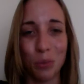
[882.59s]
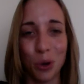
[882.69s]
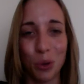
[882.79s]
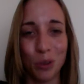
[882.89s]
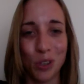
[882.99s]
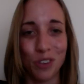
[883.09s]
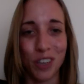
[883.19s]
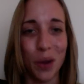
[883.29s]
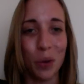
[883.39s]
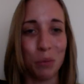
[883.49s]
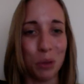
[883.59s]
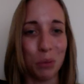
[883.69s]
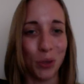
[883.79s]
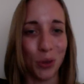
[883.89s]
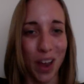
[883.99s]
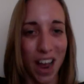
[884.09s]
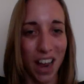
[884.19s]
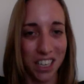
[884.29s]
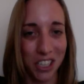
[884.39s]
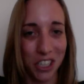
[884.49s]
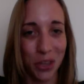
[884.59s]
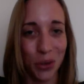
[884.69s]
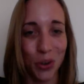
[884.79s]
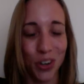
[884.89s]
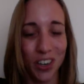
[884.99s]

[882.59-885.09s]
purpose of allowing people to hack each other.